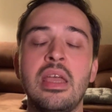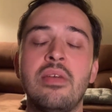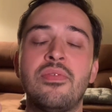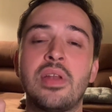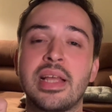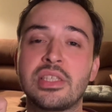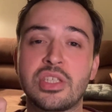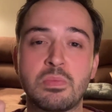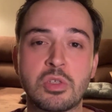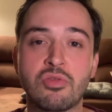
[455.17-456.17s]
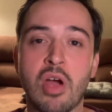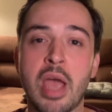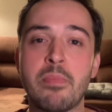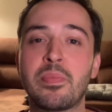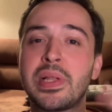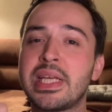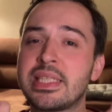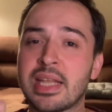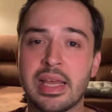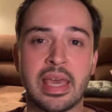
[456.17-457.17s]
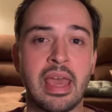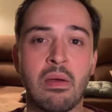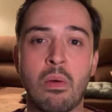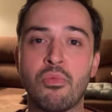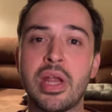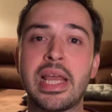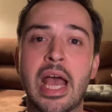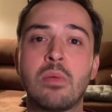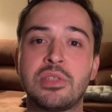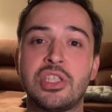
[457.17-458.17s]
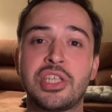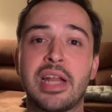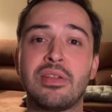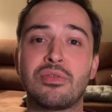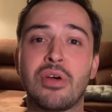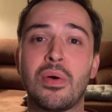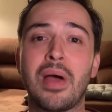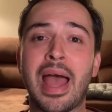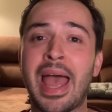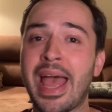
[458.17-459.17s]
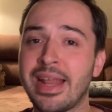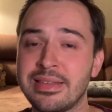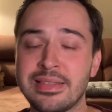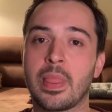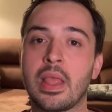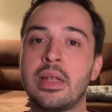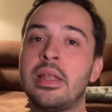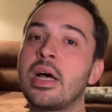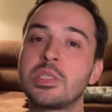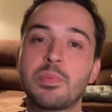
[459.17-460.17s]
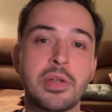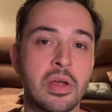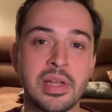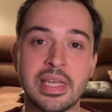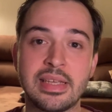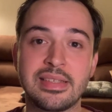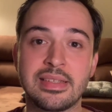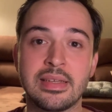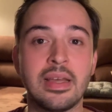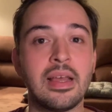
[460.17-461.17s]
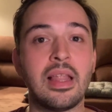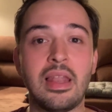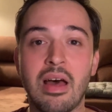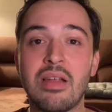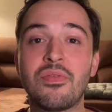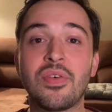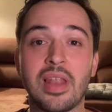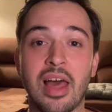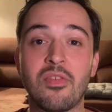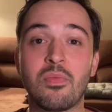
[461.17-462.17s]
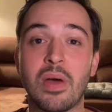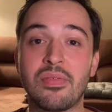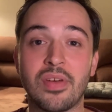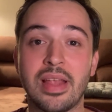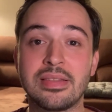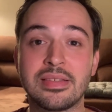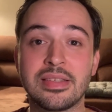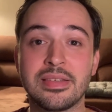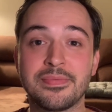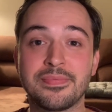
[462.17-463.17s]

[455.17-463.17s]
If you'd like to subscribe, please click here. It really helps the channel grow. And last but not least, learn for life, my friends.